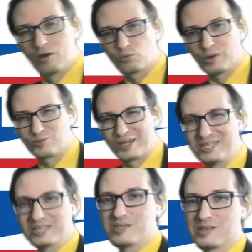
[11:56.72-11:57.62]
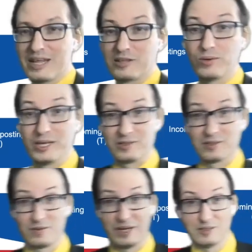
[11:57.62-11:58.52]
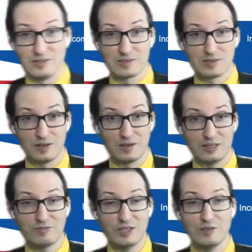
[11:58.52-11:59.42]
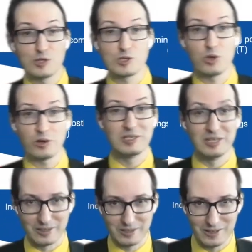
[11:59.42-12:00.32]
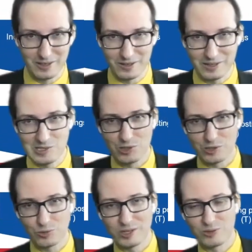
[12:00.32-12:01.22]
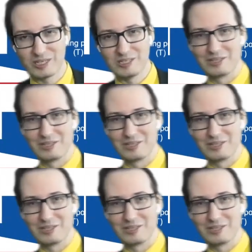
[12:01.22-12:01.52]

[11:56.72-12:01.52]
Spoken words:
Quadratic isn't that great, right? It's even sorting is not quadratic,